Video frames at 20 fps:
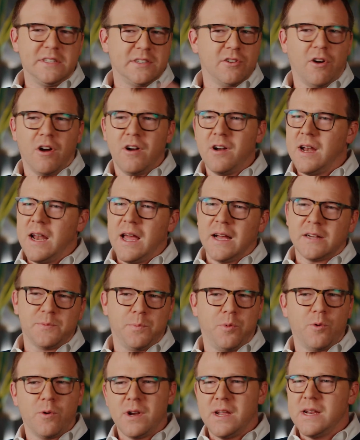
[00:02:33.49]
started
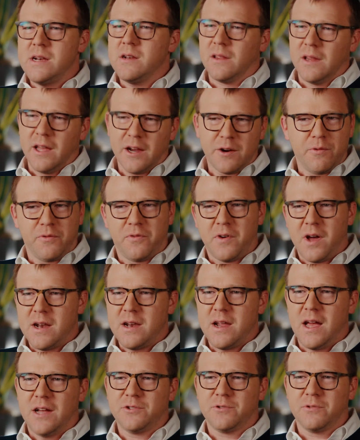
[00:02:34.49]
exporting liquefied
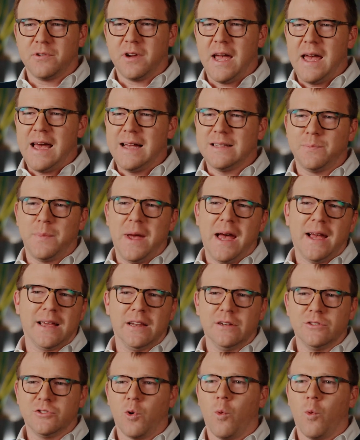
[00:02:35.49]
natural gas back in